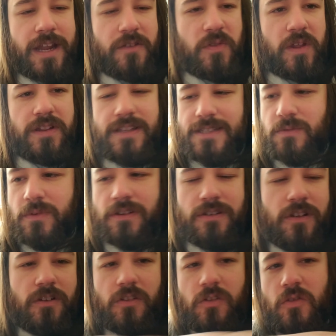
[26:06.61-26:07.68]
I think this one
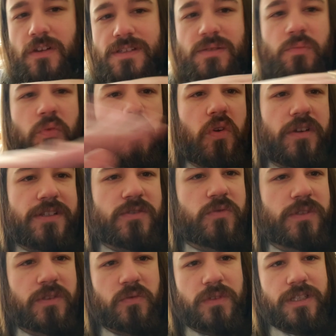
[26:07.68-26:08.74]
all across the board is
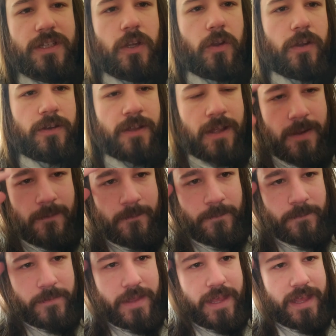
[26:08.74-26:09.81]
really really good,
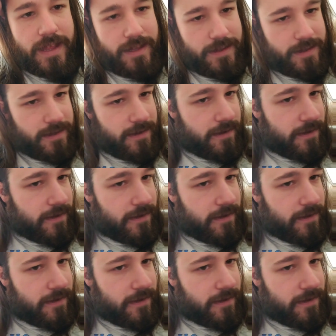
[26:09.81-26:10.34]
and